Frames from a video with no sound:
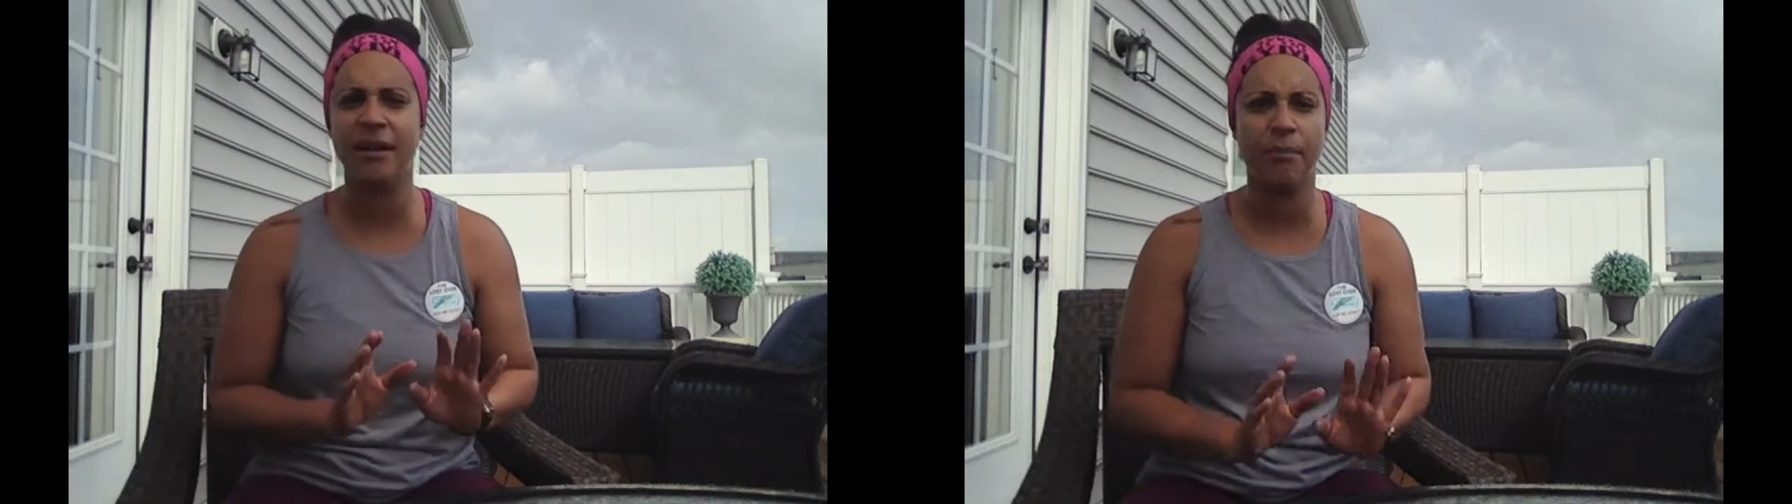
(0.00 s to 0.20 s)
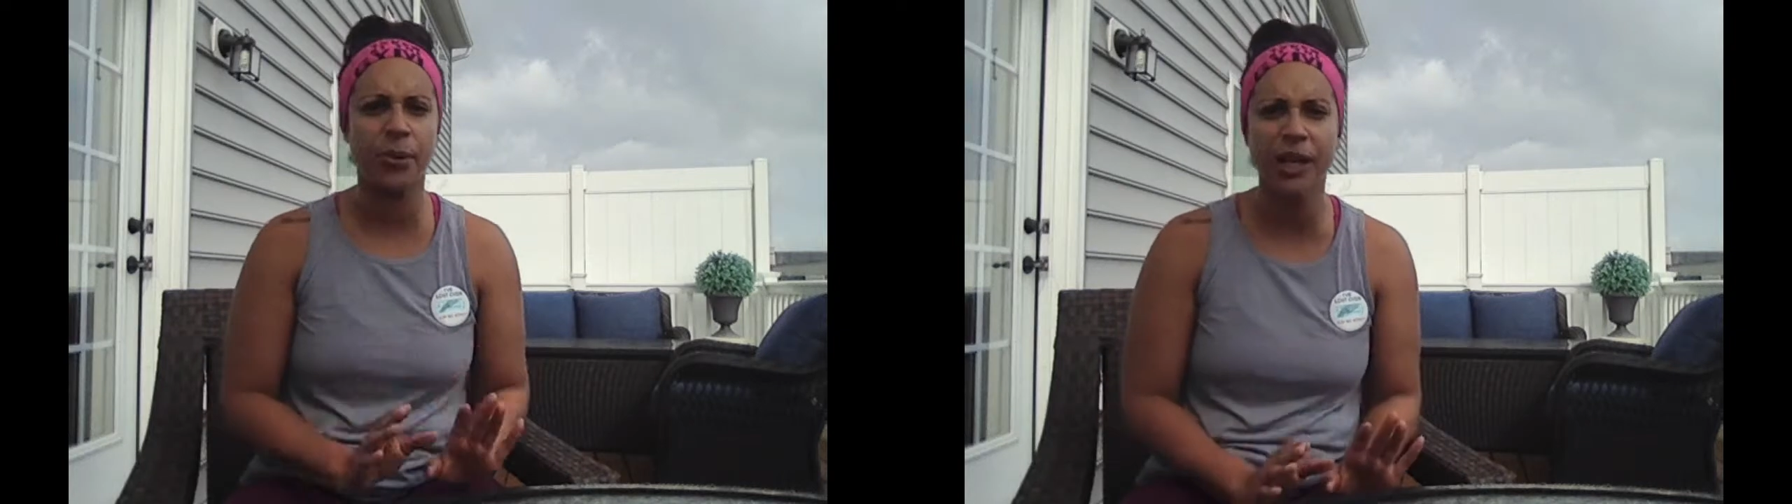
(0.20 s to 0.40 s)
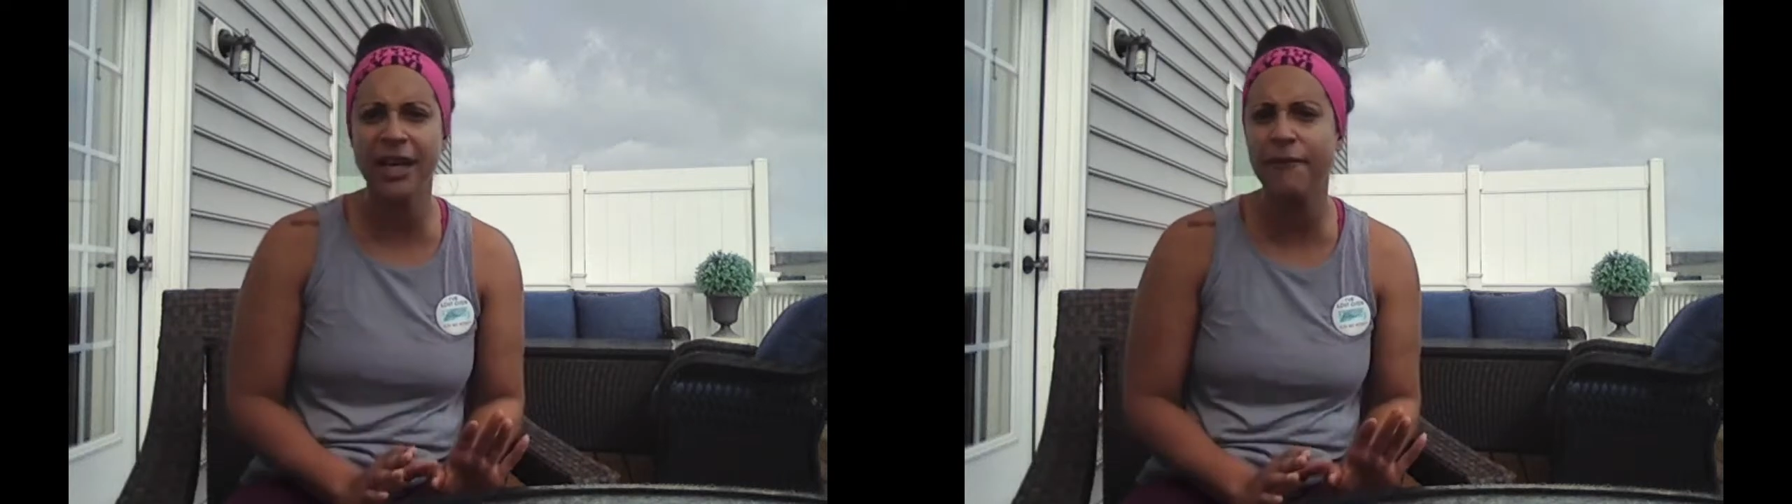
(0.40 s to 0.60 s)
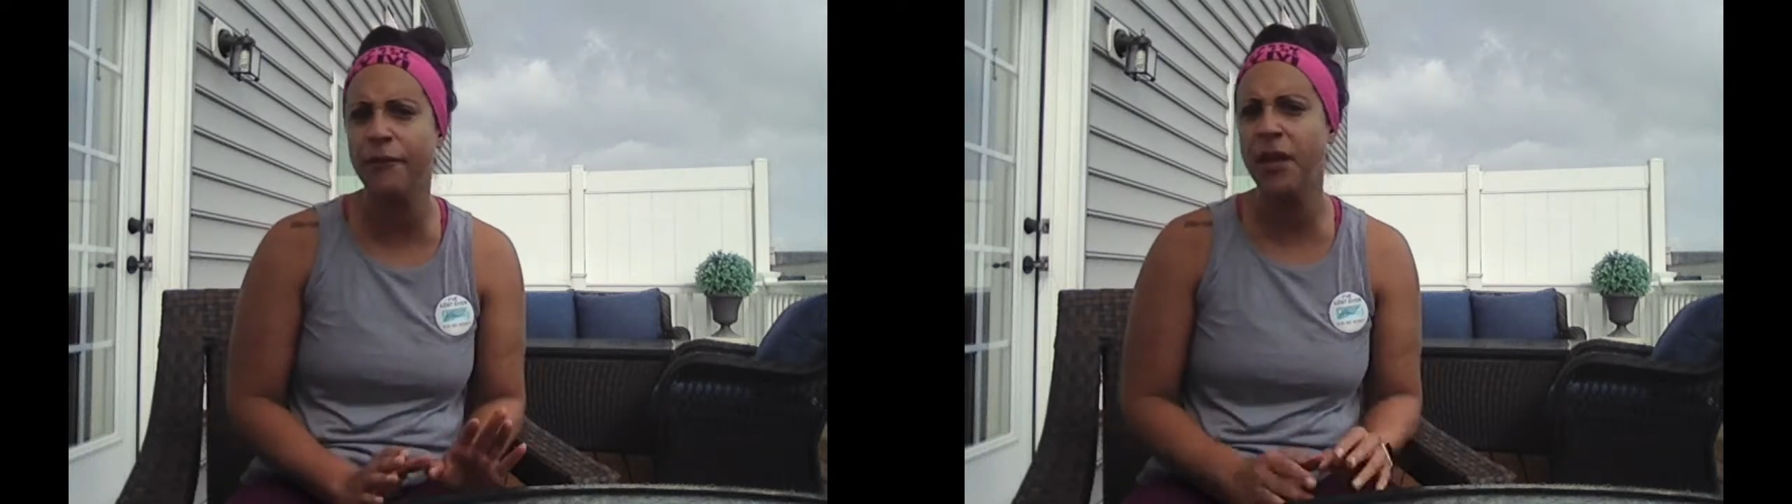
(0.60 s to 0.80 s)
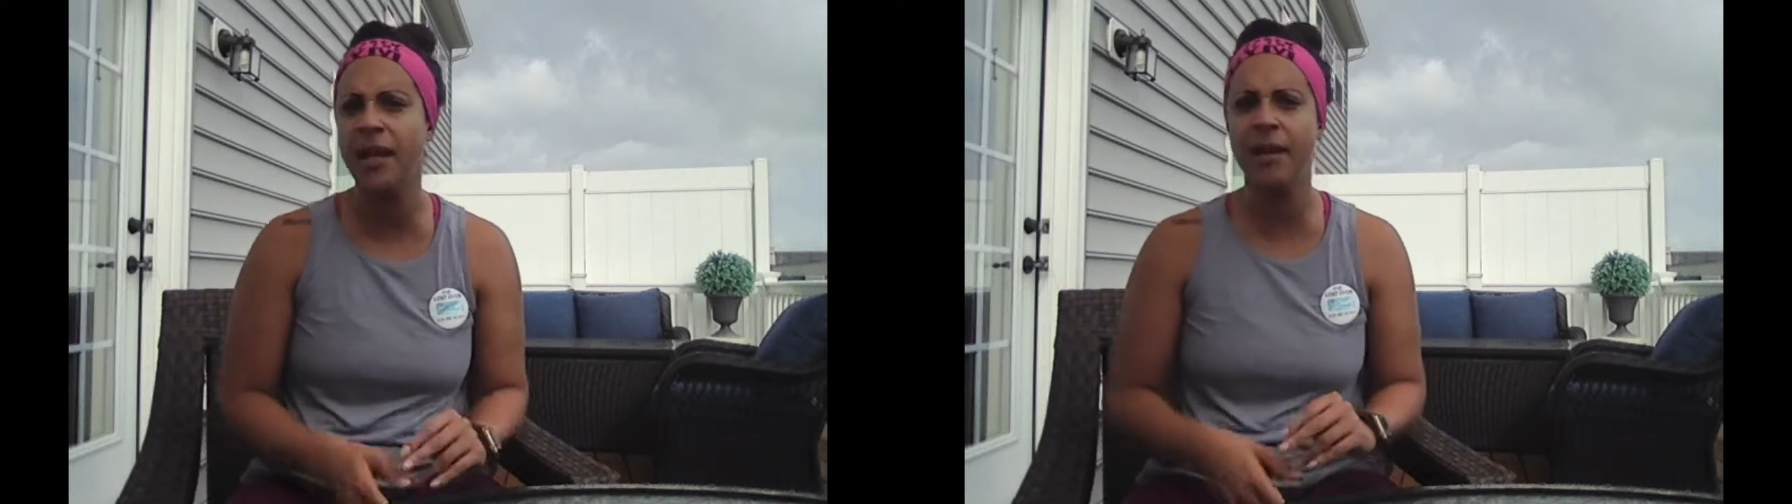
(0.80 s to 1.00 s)
I'm praying
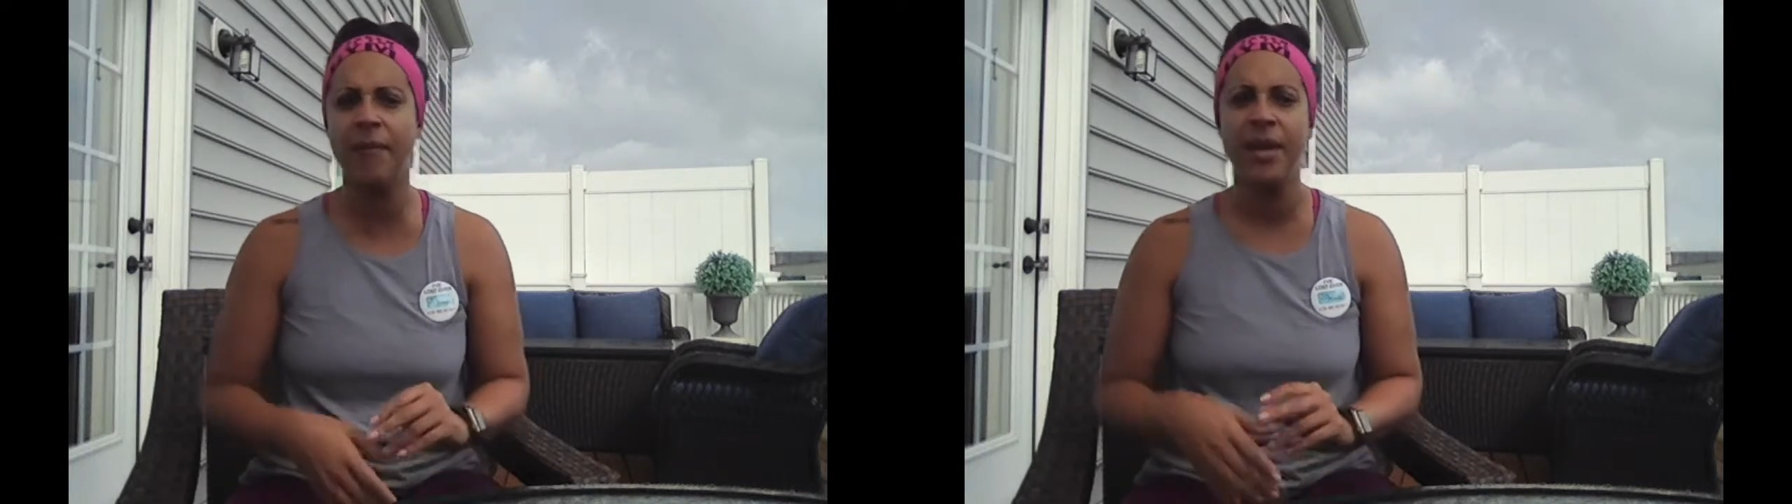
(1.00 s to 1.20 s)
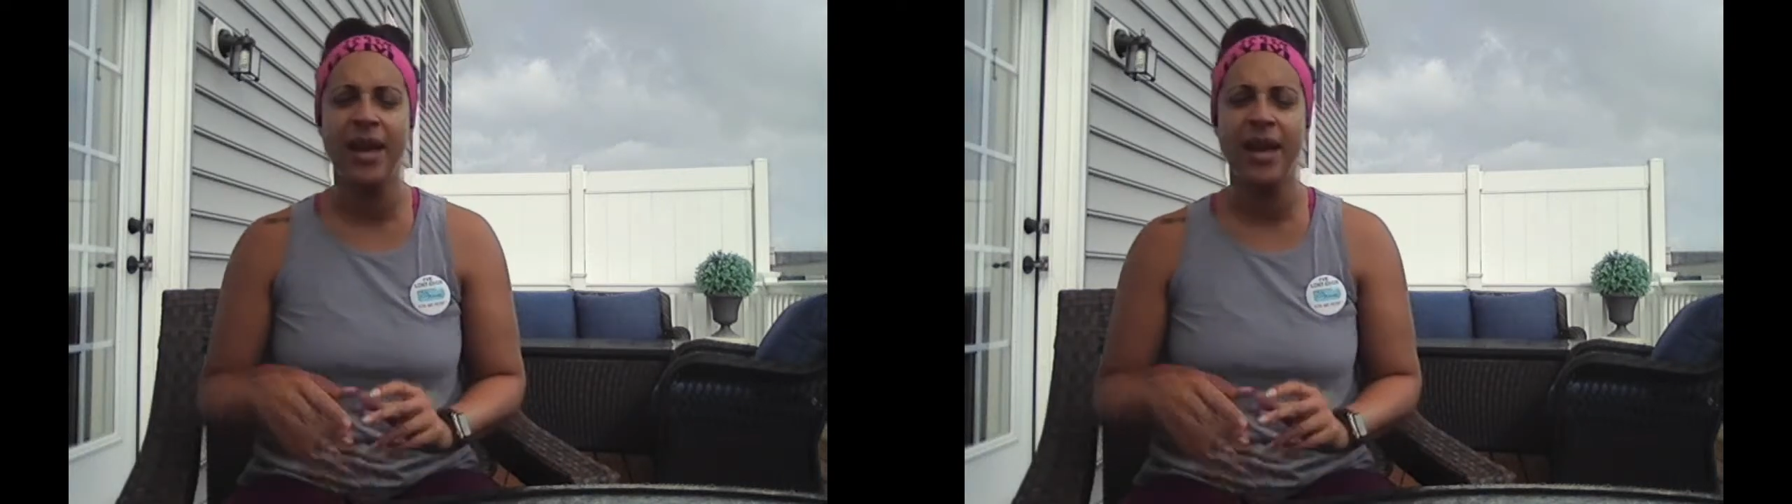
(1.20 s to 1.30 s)
for him,